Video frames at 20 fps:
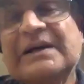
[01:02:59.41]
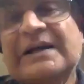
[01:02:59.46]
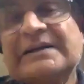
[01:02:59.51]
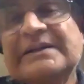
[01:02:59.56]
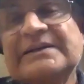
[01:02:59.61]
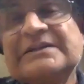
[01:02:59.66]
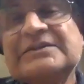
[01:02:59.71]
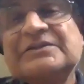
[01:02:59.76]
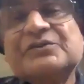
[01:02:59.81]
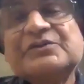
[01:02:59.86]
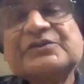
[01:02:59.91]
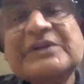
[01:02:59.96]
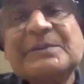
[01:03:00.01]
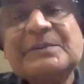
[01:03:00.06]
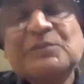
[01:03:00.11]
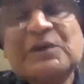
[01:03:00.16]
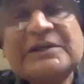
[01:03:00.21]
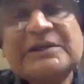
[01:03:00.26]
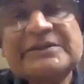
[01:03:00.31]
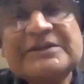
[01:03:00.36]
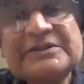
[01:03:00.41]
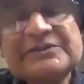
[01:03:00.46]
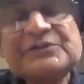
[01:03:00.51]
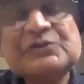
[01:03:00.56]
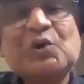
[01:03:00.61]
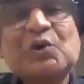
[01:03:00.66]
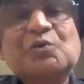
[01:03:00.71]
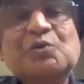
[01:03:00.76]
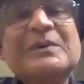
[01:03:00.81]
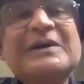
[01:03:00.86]
connect to somebody
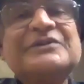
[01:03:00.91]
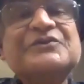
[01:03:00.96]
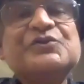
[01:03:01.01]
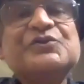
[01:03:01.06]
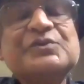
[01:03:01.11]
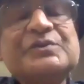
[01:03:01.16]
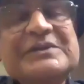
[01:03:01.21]
so much